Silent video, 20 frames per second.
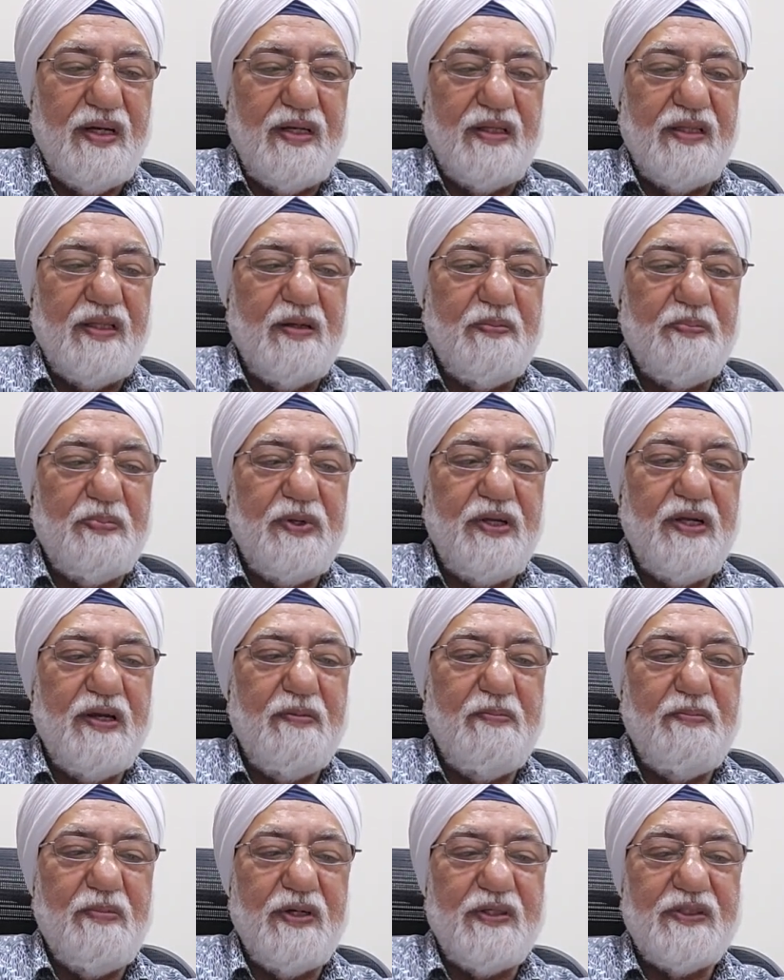The
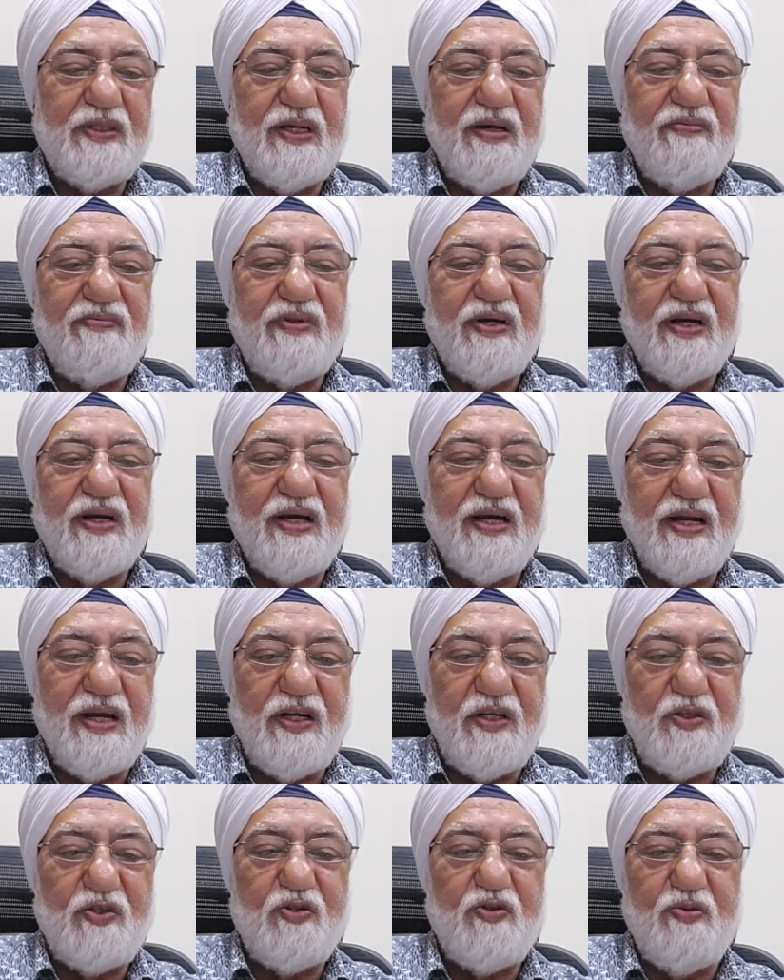PM must have the
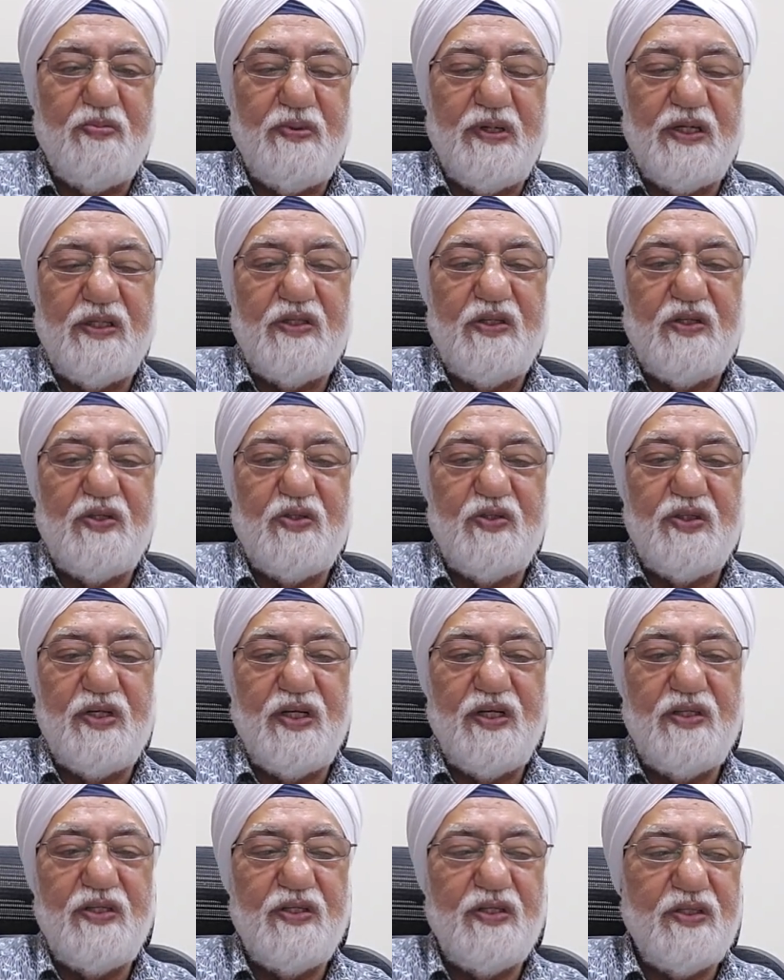courage to make these
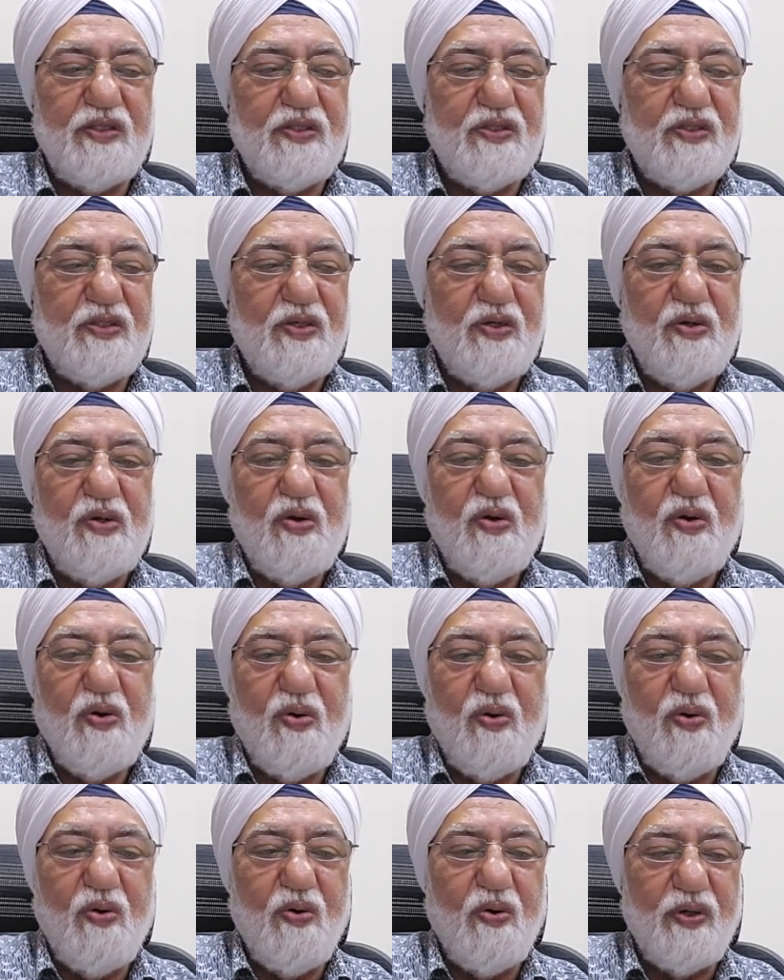changes,
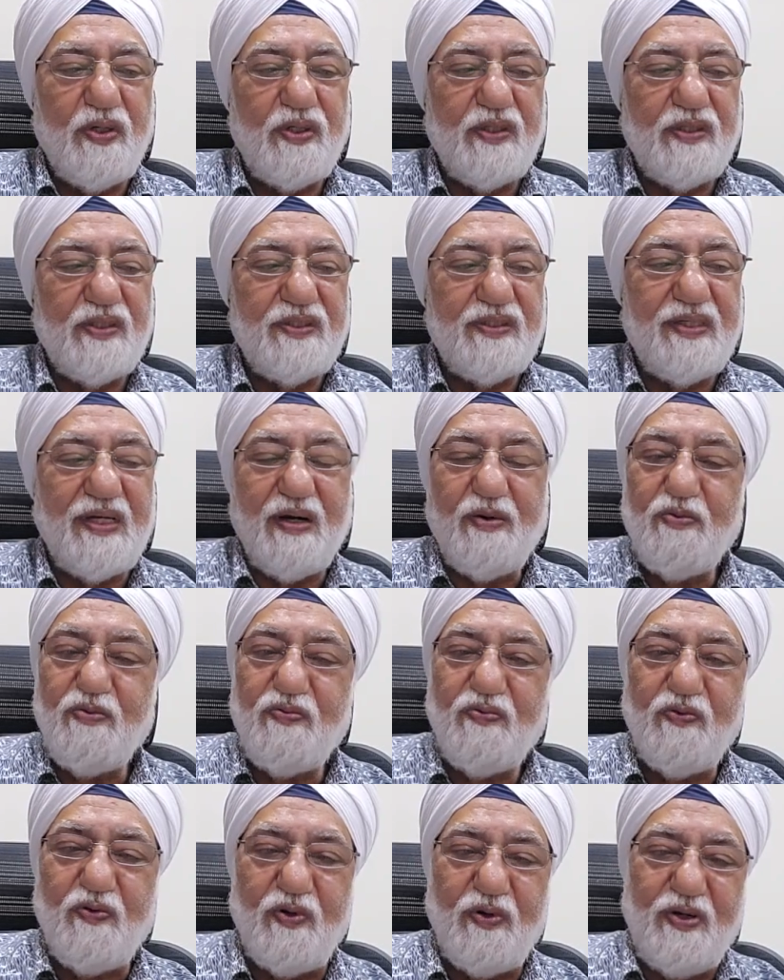or it is
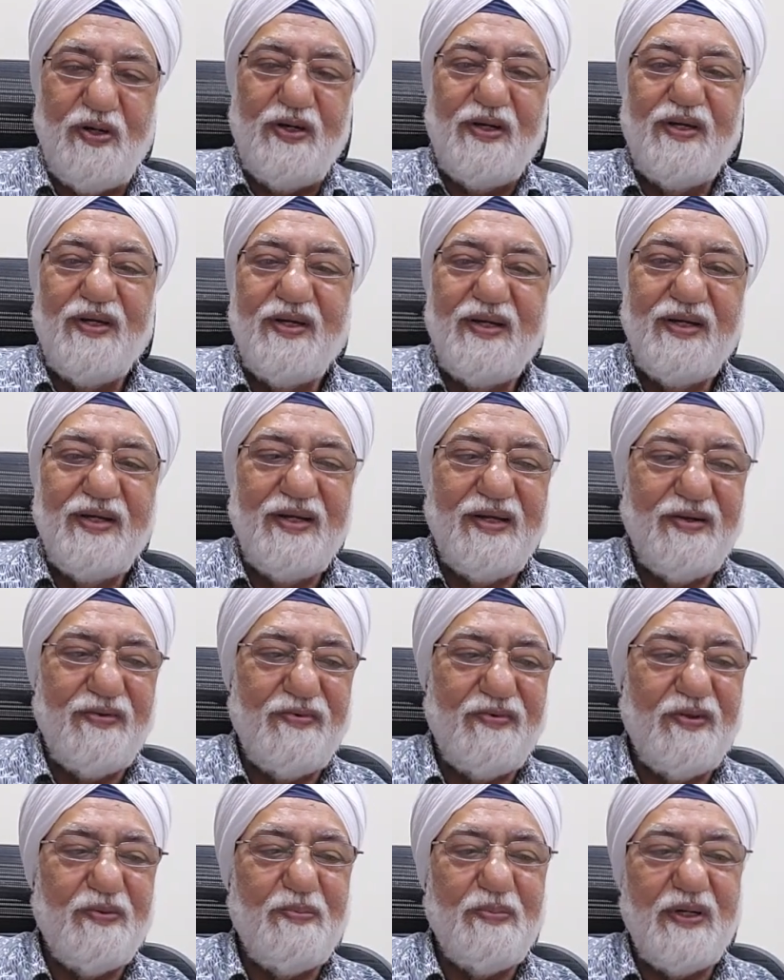doubtful if
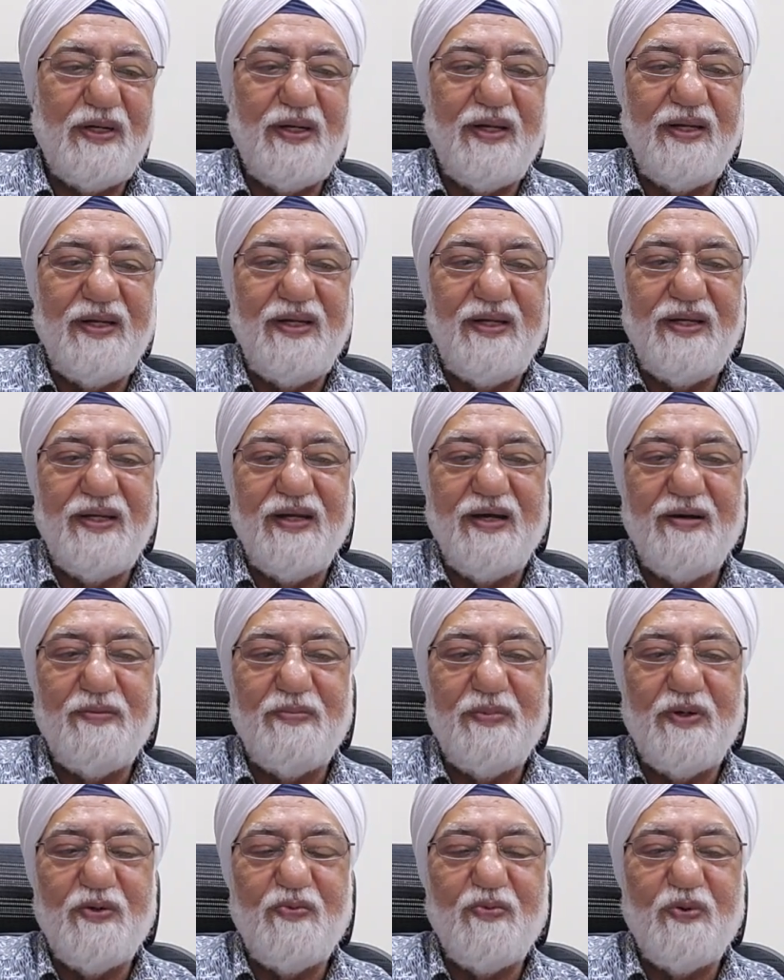the Madani
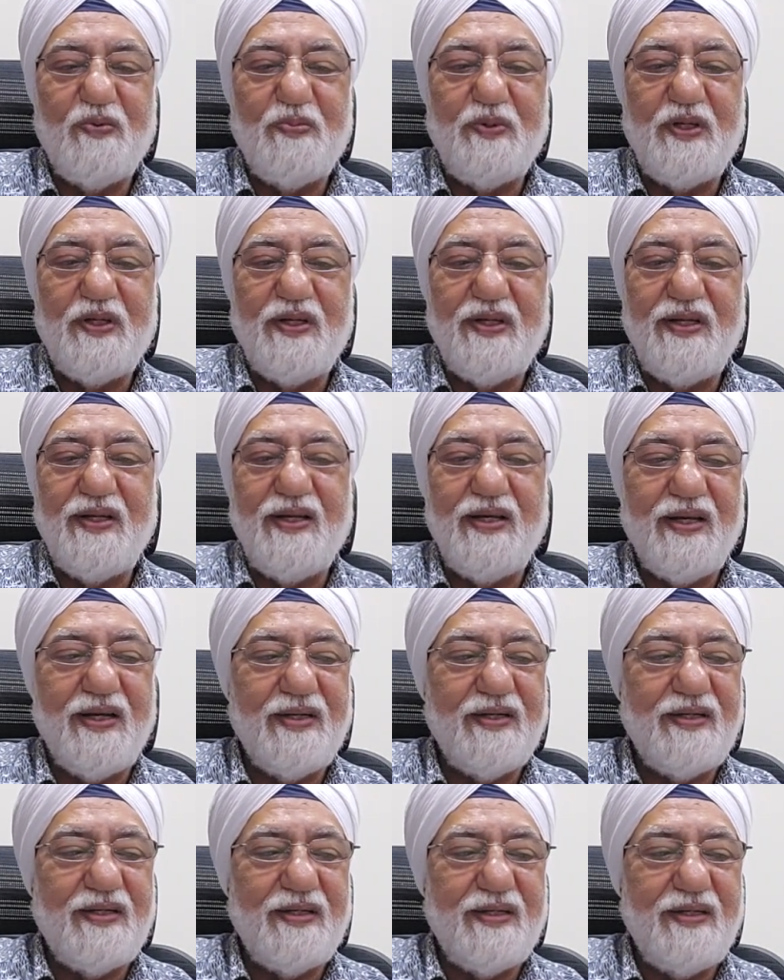government will be
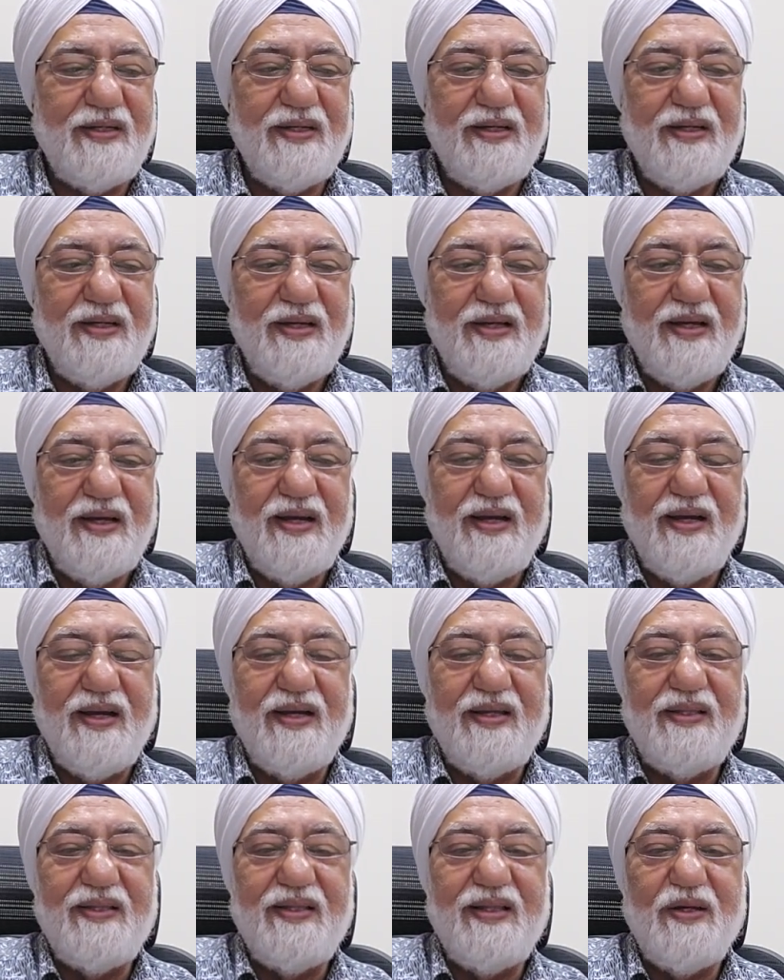re-elected,
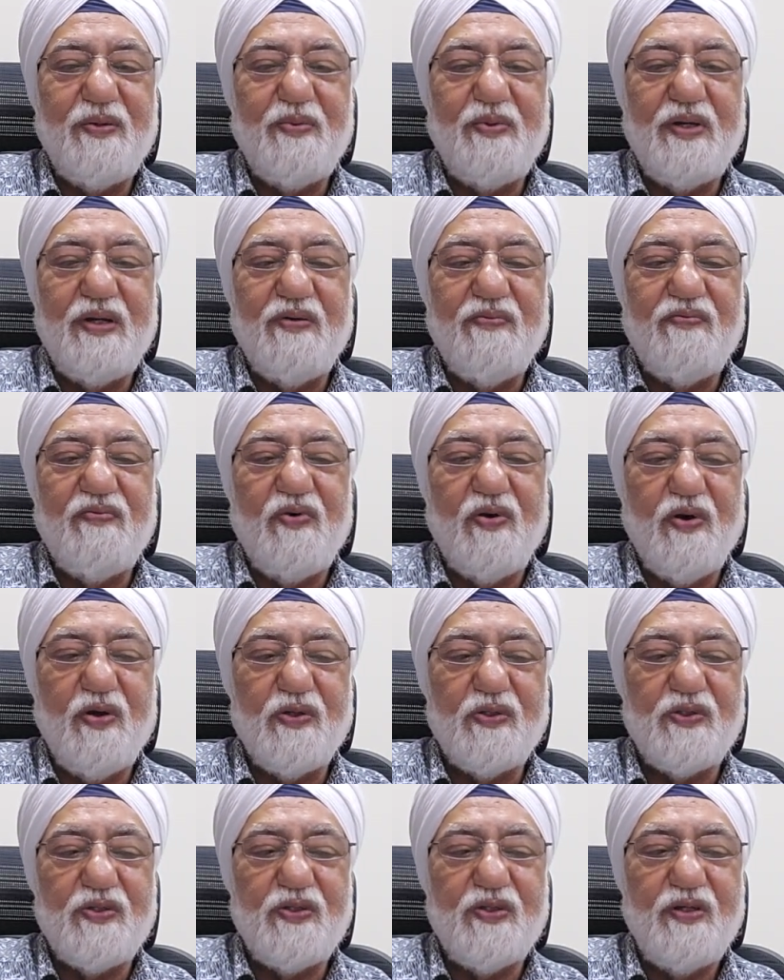and they would have
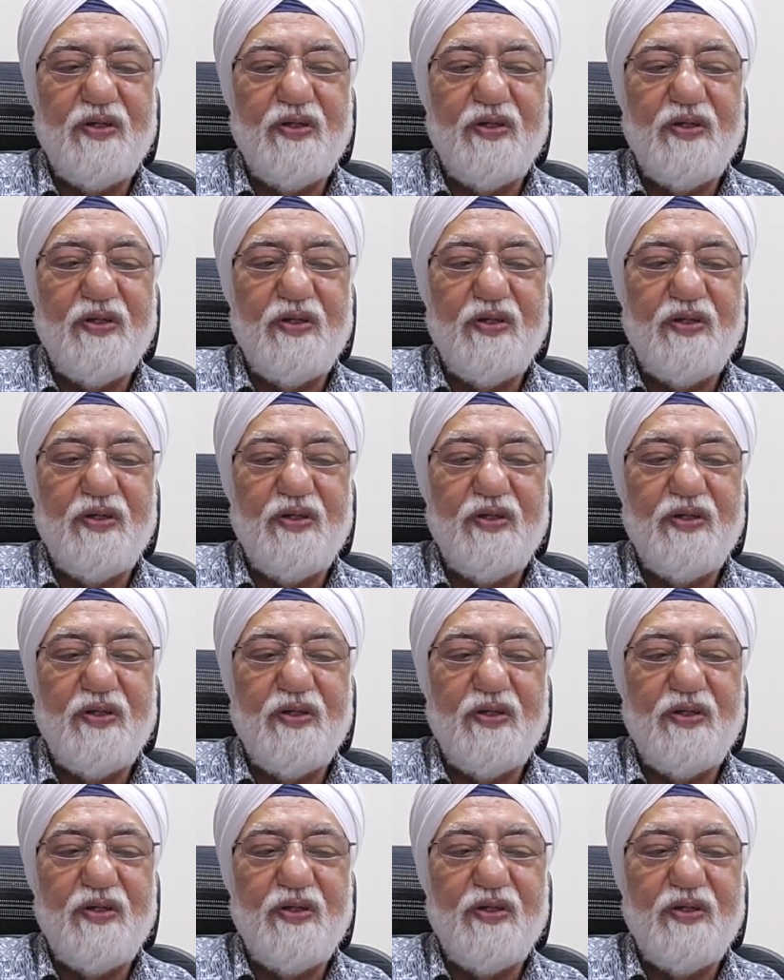lost